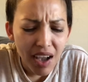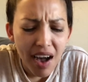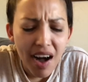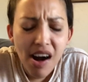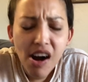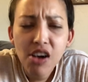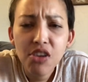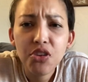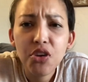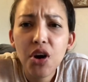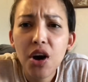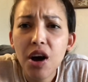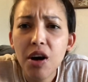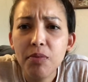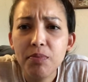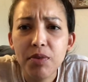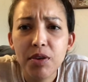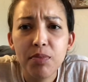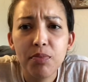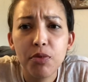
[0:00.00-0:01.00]
I don't know
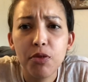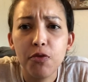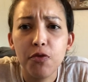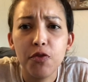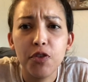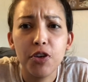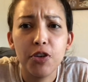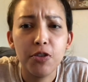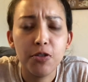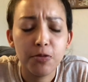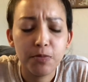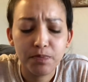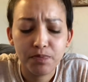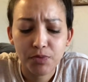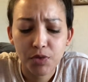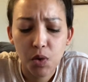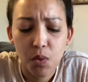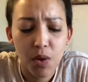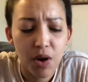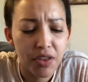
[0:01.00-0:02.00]
how people film
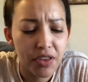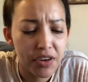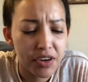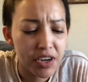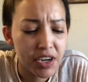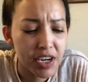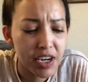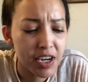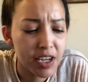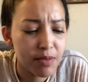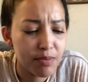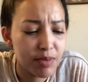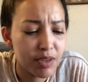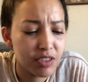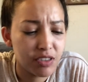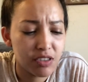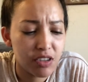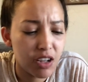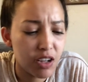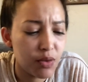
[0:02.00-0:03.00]
while they're eating
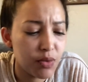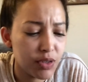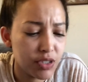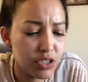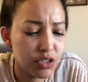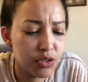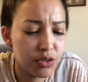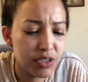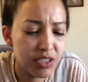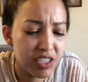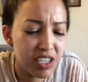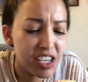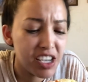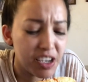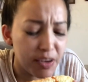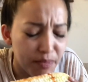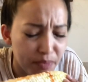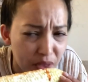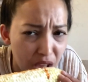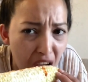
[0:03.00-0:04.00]
because all I want to do is
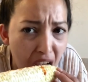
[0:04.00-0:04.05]
eat.